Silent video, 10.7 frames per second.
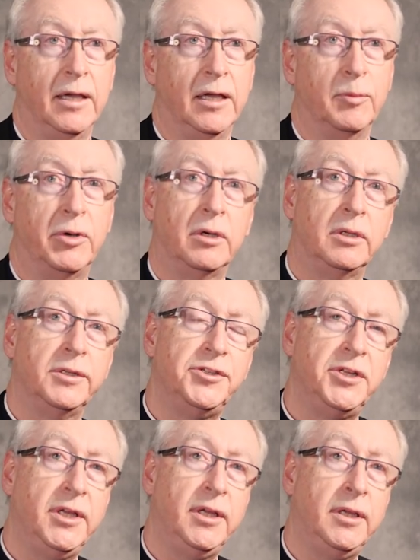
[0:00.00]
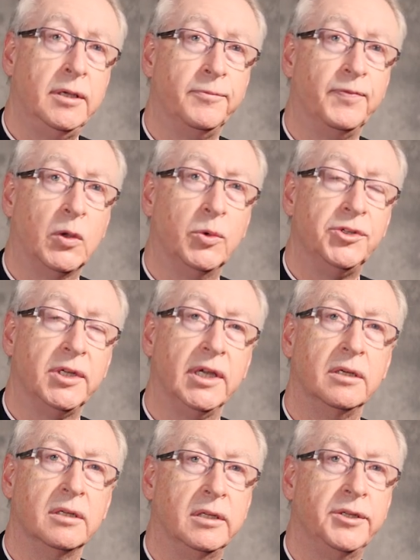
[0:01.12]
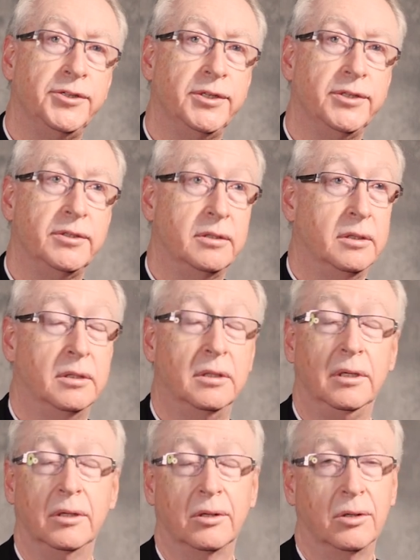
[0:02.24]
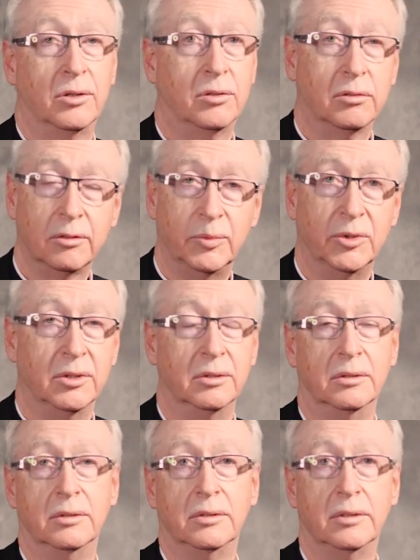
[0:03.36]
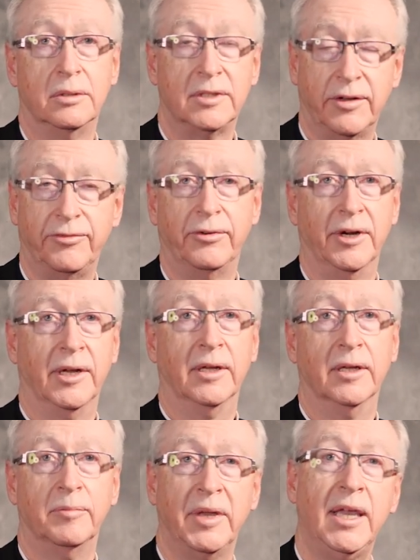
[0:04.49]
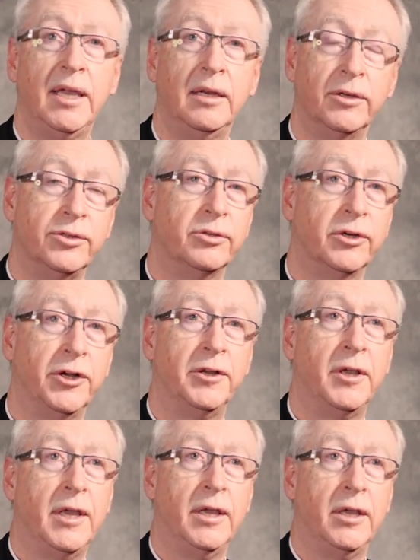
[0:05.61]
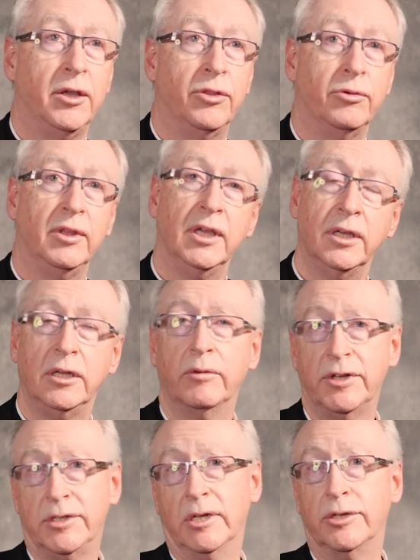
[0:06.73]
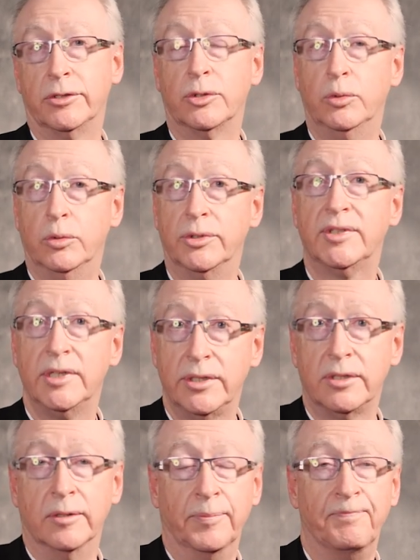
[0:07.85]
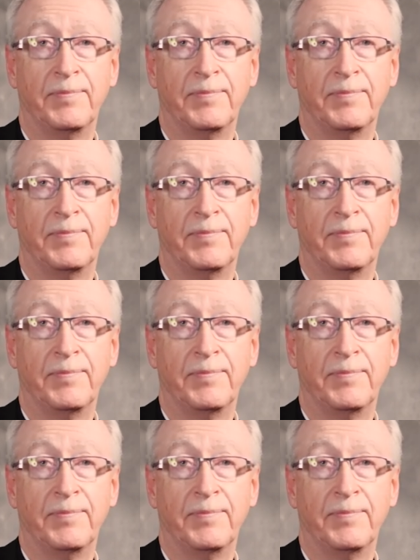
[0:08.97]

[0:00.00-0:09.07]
An apology which acknowledges the horrible suffering and pain endured through the Indian residential school system,